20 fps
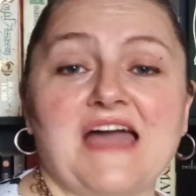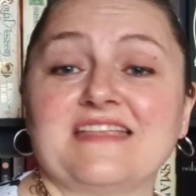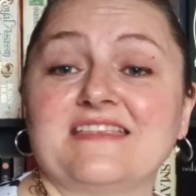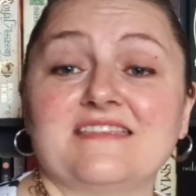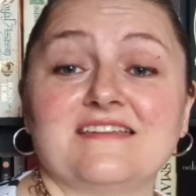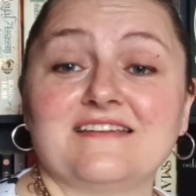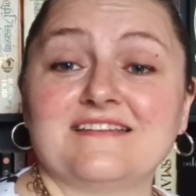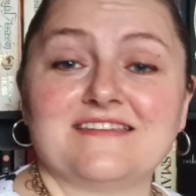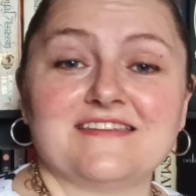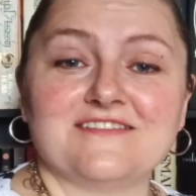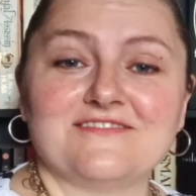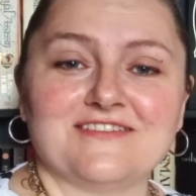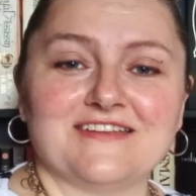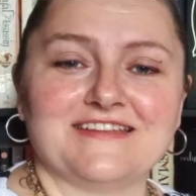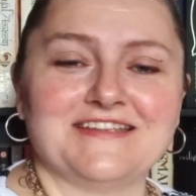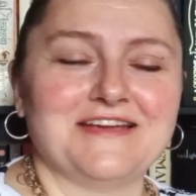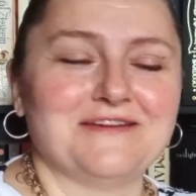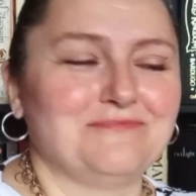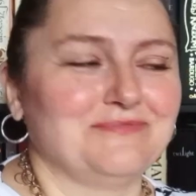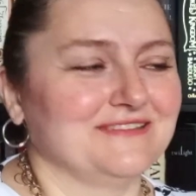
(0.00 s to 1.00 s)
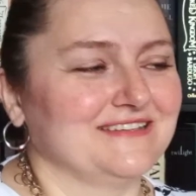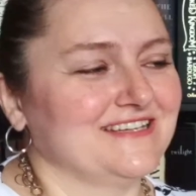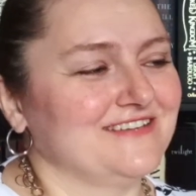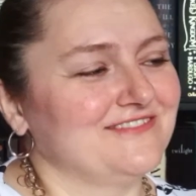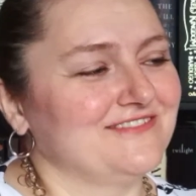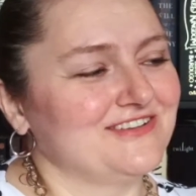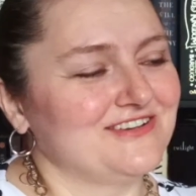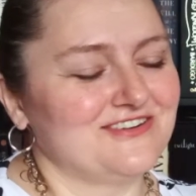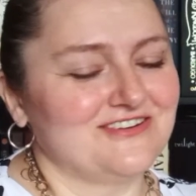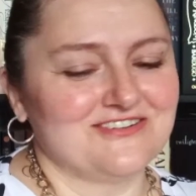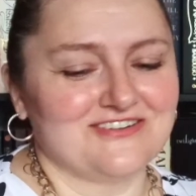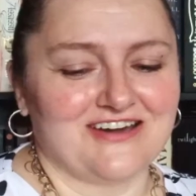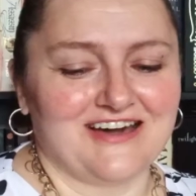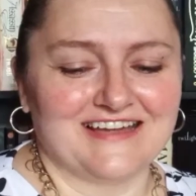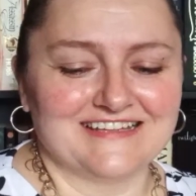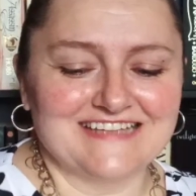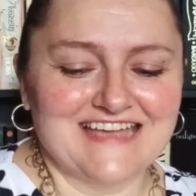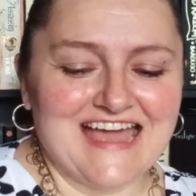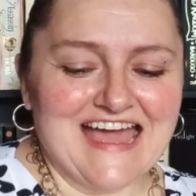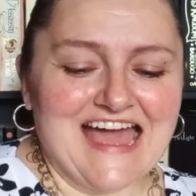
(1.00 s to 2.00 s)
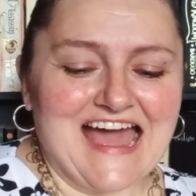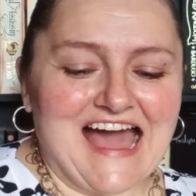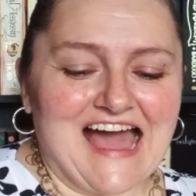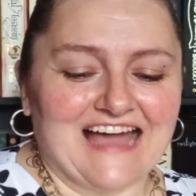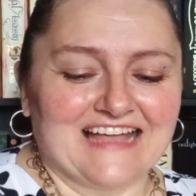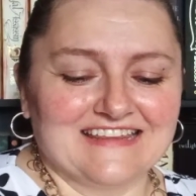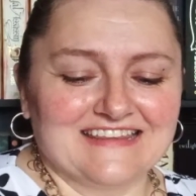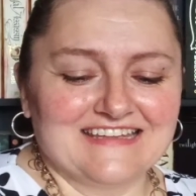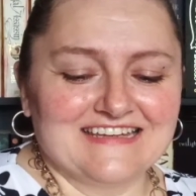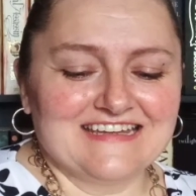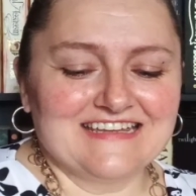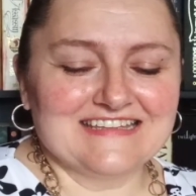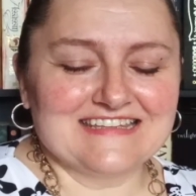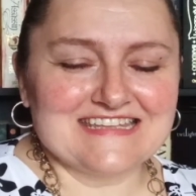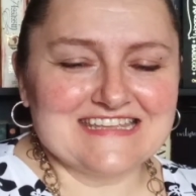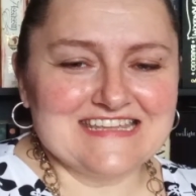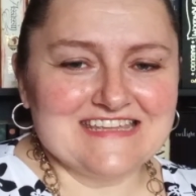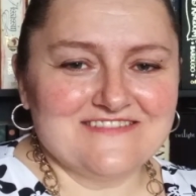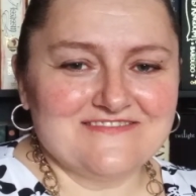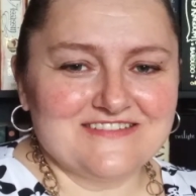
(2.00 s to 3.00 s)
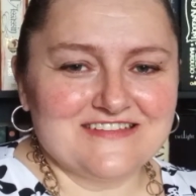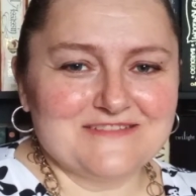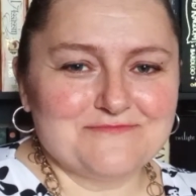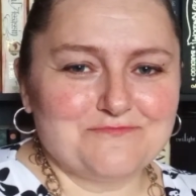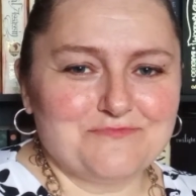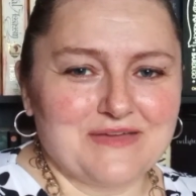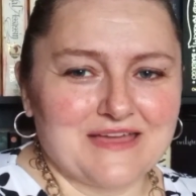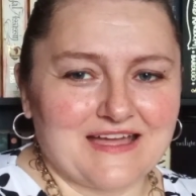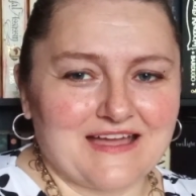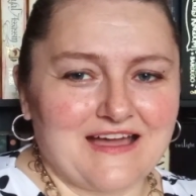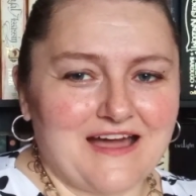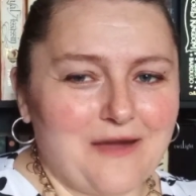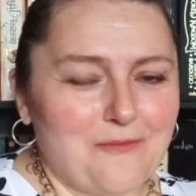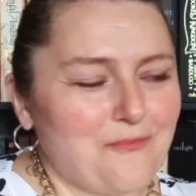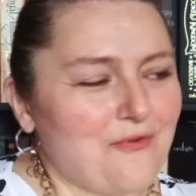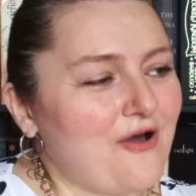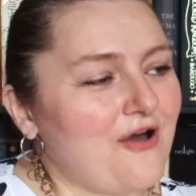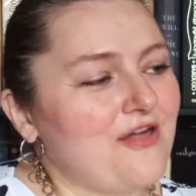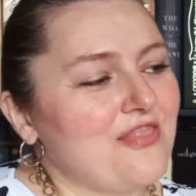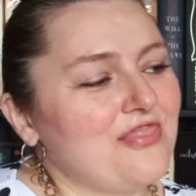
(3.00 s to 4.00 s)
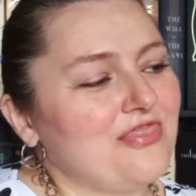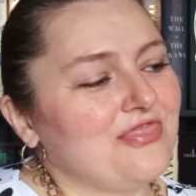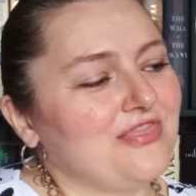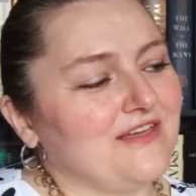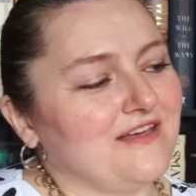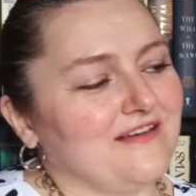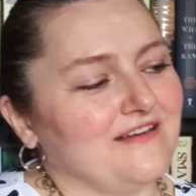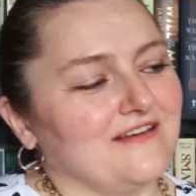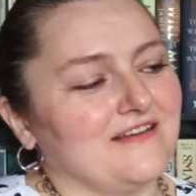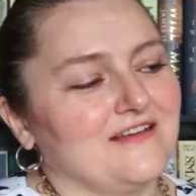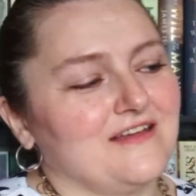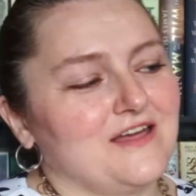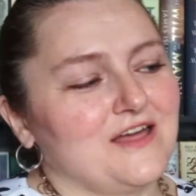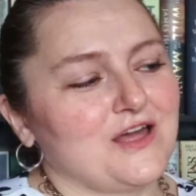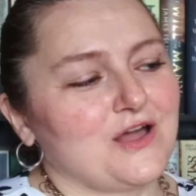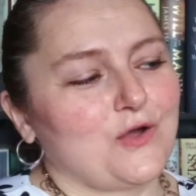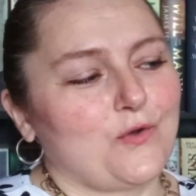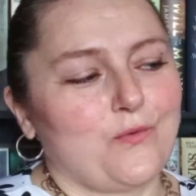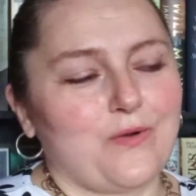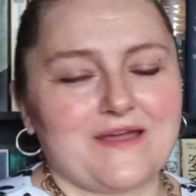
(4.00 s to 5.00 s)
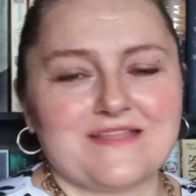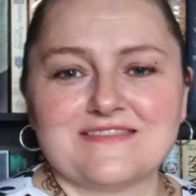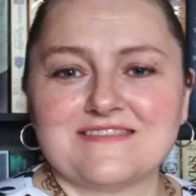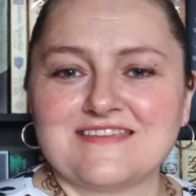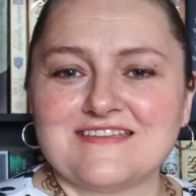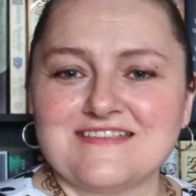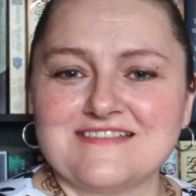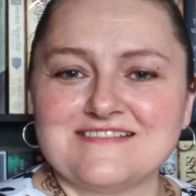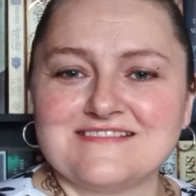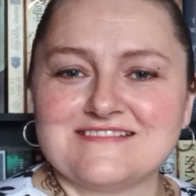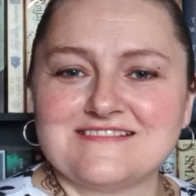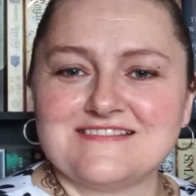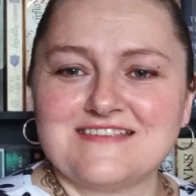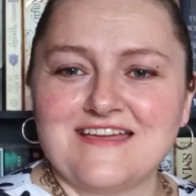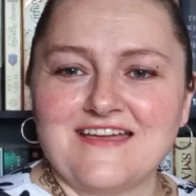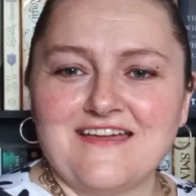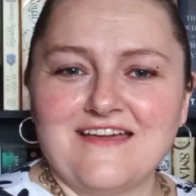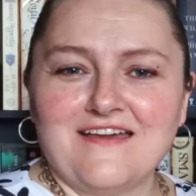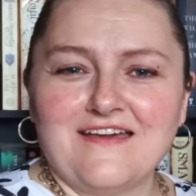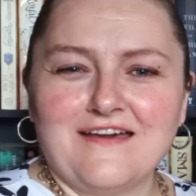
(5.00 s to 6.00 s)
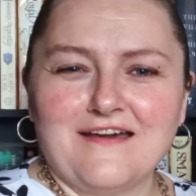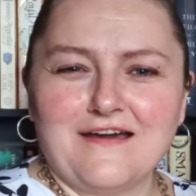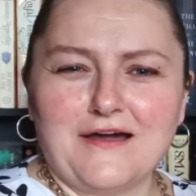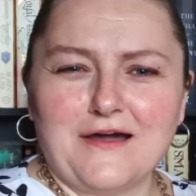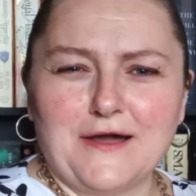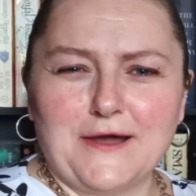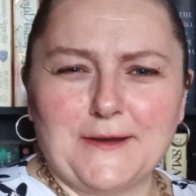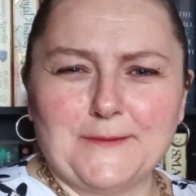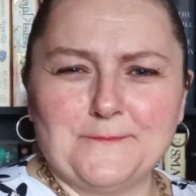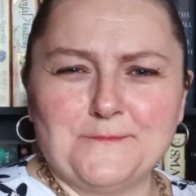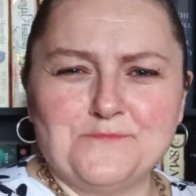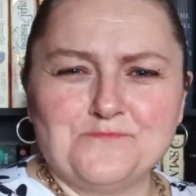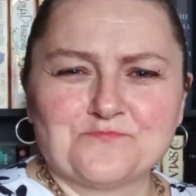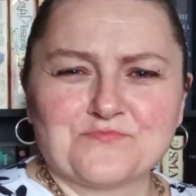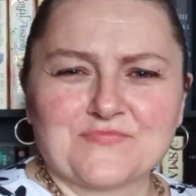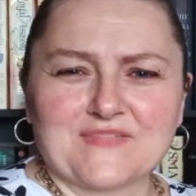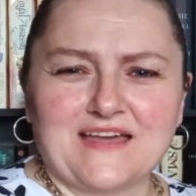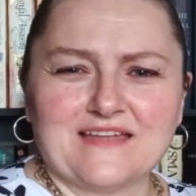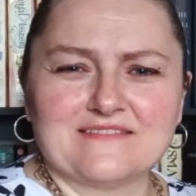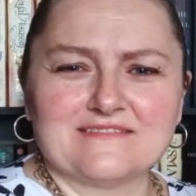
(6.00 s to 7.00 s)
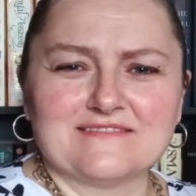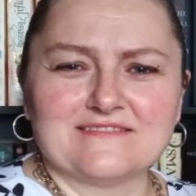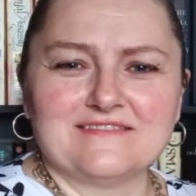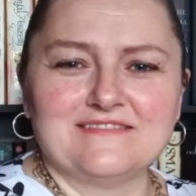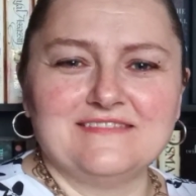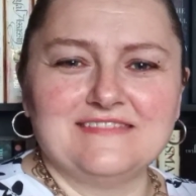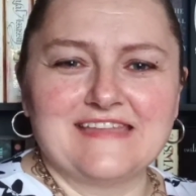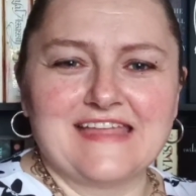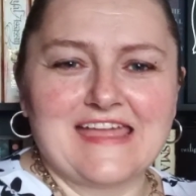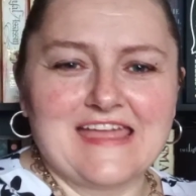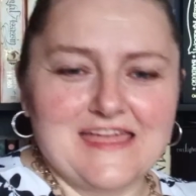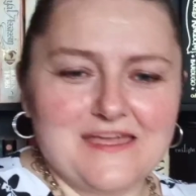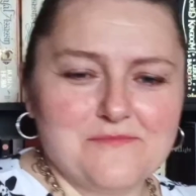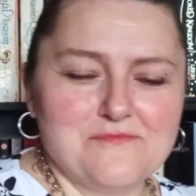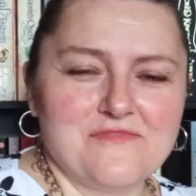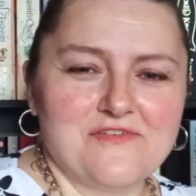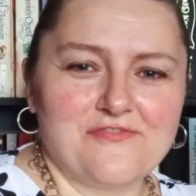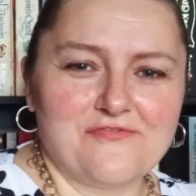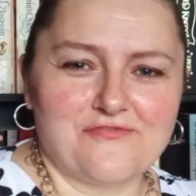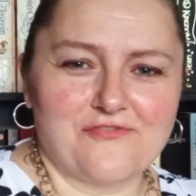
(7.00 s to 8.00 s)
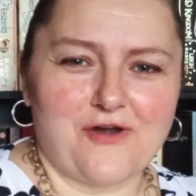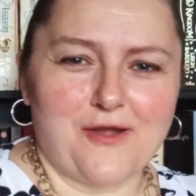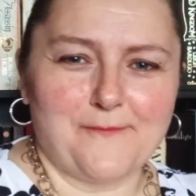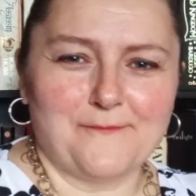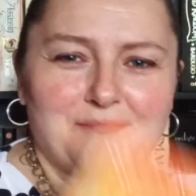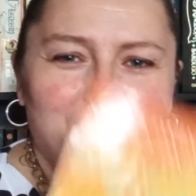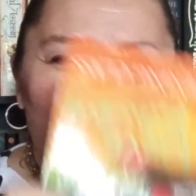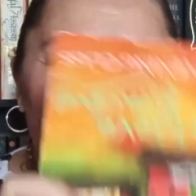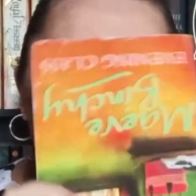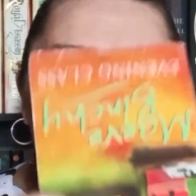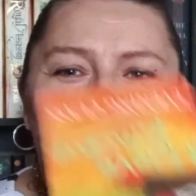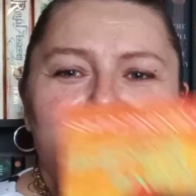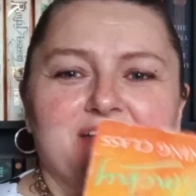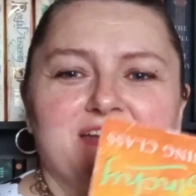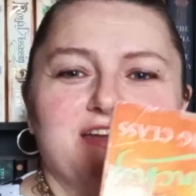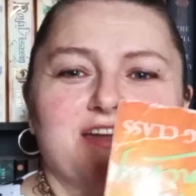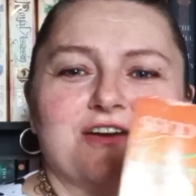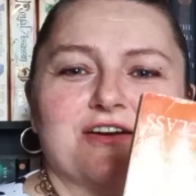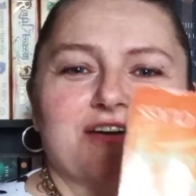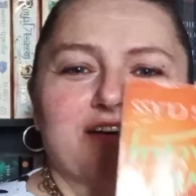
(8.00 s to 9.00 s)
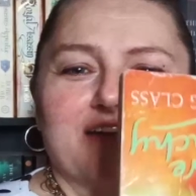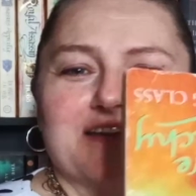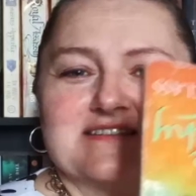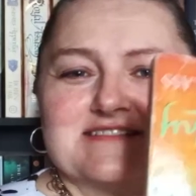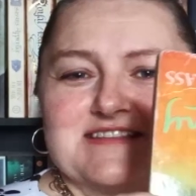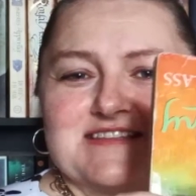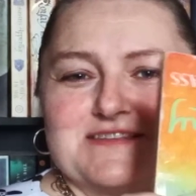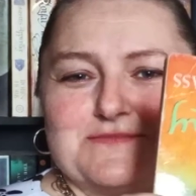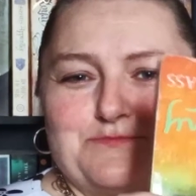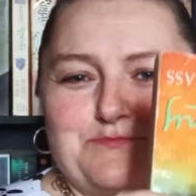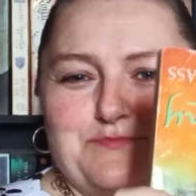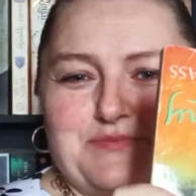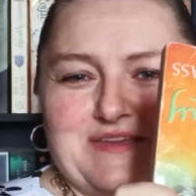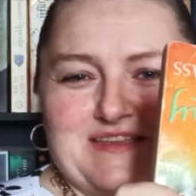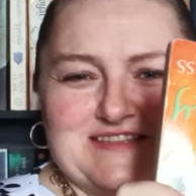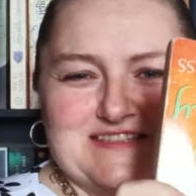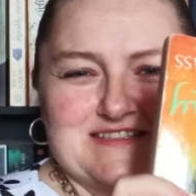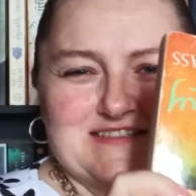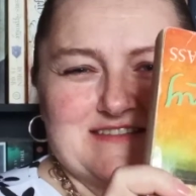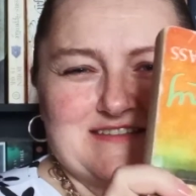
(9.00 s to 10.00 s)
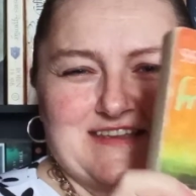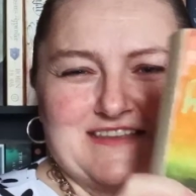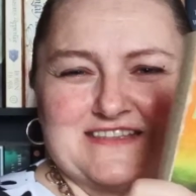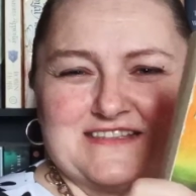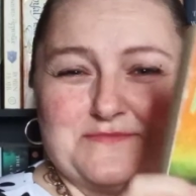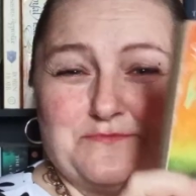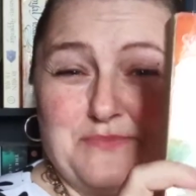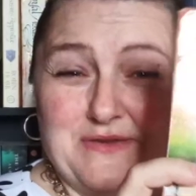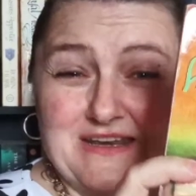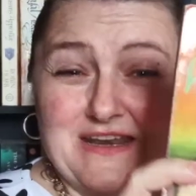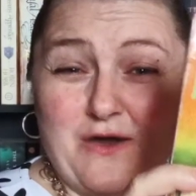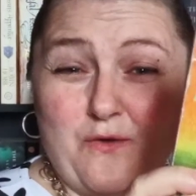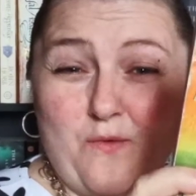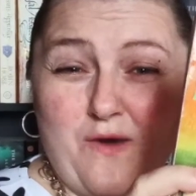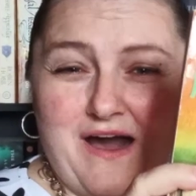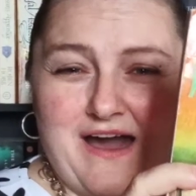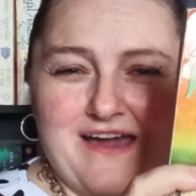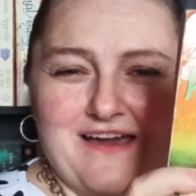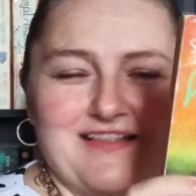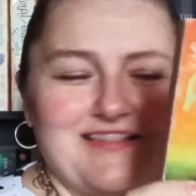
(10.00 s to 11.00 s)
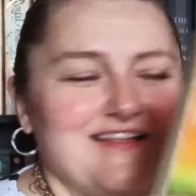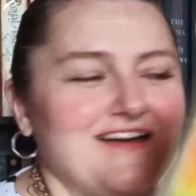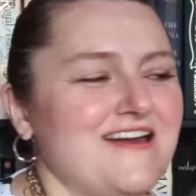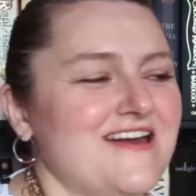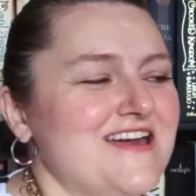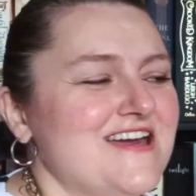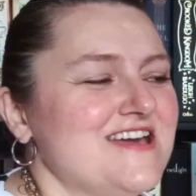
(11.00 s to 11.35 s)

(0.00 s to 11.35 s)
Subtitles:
didn't even, believe it or not, I didn't even pick up on the Quentin's um, name from over here because it's been a while.